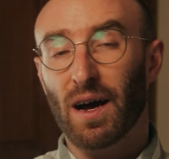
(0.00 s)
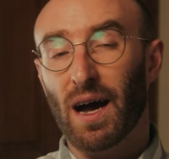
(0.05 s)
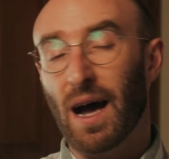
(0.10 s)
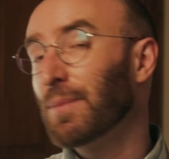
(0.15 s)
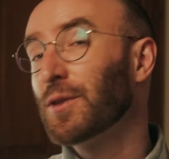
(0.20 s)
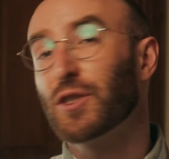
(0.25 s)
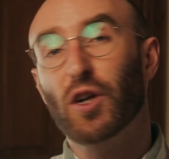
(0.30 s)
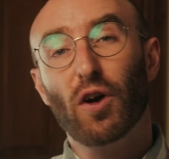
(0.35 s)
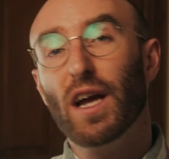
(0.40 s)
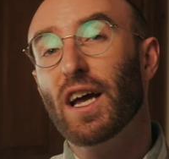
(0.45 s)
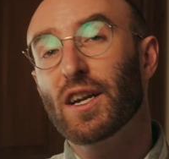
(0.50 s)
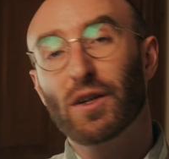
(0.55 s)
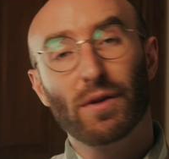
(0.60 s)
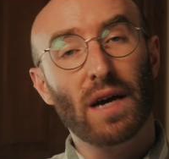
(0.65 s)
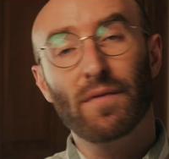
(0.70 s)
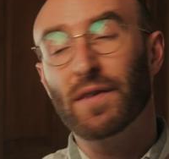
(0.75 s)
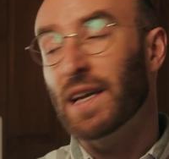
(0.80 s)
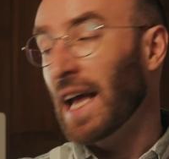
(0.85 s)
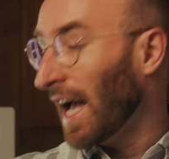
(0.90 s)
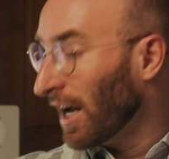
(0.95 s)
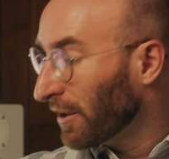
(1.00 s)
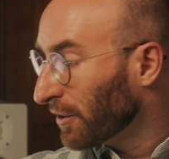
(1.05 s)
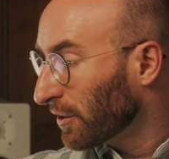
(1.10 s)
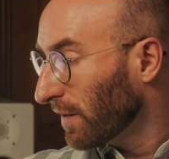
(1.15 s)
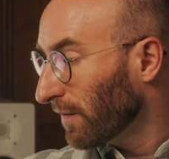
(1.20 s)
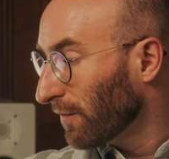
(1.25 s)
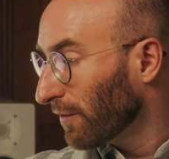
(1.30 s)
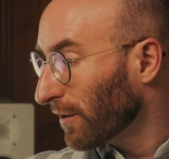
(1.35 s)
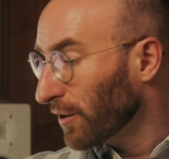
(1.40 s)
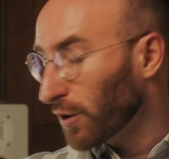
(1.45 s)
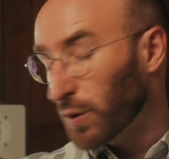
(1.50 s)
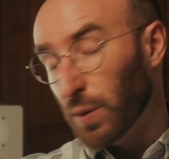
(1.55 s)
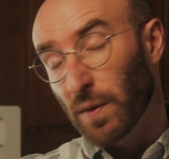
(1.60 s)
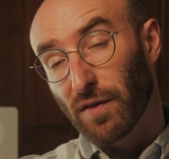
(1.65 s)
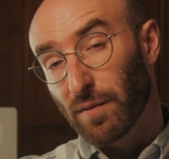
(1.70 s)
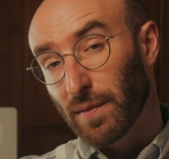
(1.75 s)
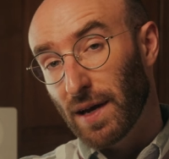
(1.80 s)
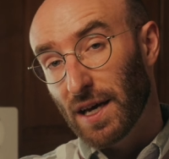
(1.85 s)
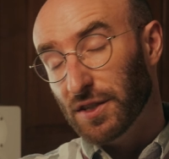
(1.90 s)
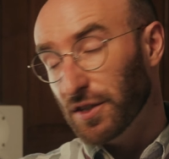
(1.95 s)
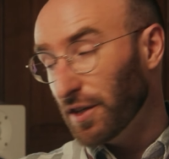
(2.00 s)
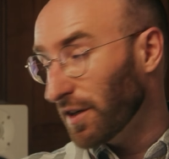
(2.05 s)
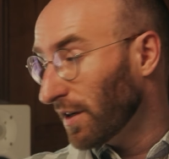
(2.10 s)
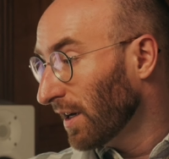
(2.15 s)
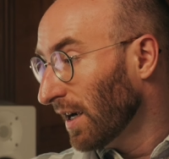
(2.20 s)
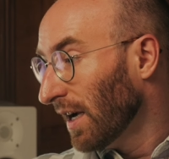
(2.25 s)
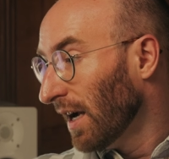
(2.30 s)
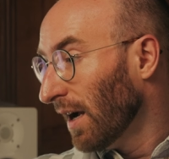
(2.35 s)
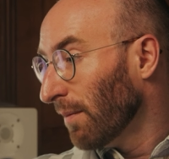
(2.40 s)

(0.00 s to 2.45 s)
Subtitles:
I'm sorry I don't have an answer for you, Swivelmaster,